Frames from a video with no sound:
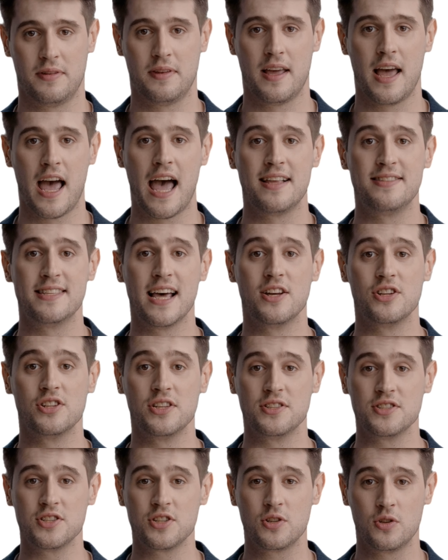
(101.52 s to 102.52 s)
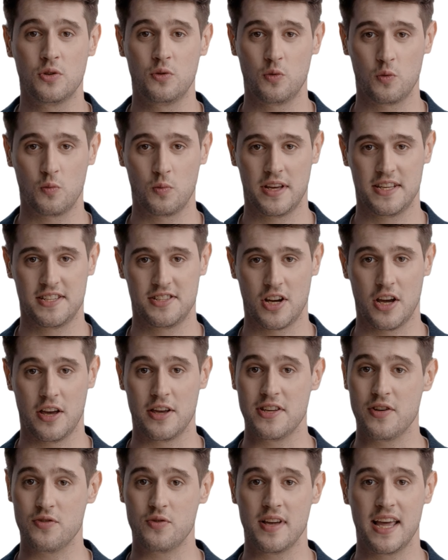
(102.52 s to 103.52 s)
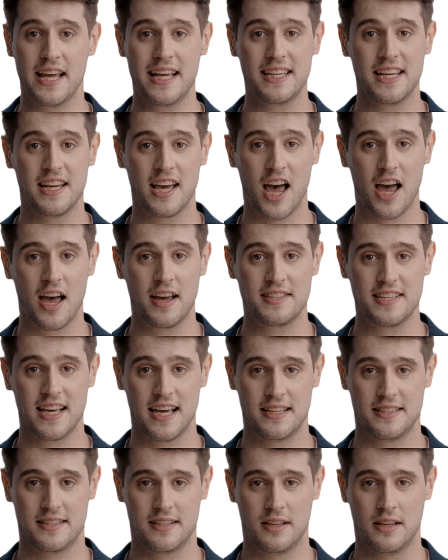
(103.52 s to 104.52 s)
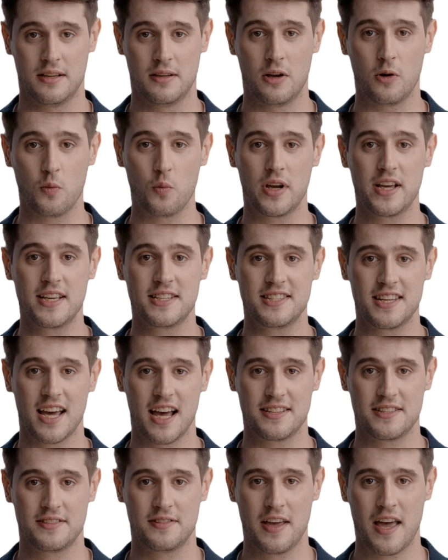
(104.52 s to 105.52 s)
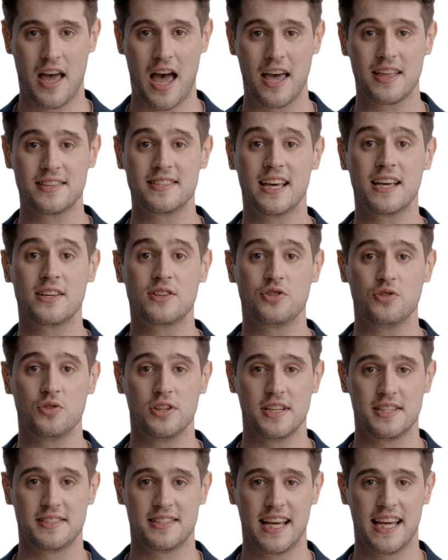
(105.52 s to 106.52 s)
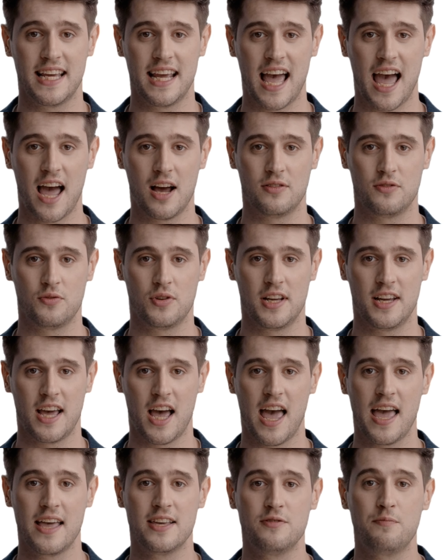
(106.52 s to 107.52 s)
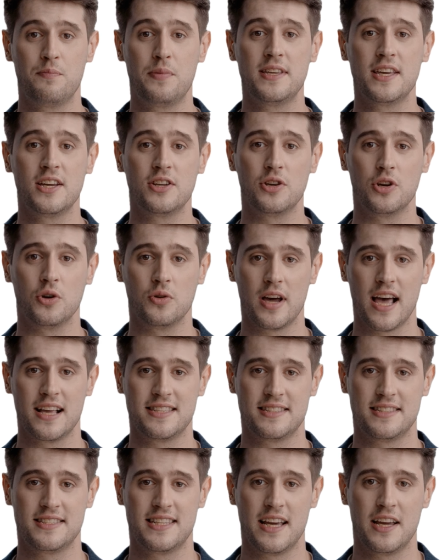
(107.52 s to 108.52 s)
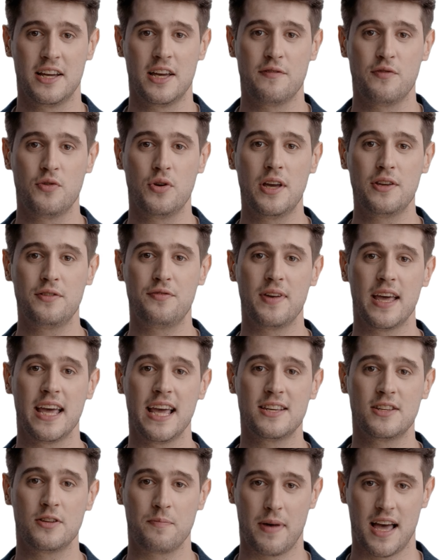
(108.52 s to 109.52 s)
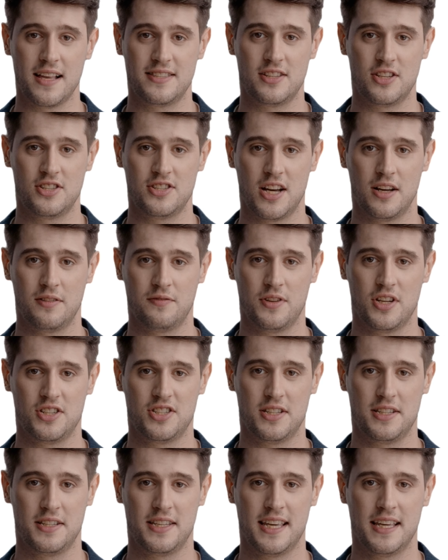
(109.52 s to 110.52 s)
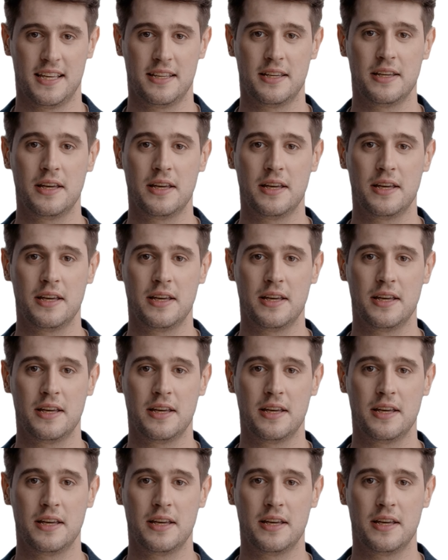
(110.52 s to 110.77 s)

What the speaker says: At Section 2, we started creating content. We discussed the content should contain every kind of material necessary for conveying the message efficiently.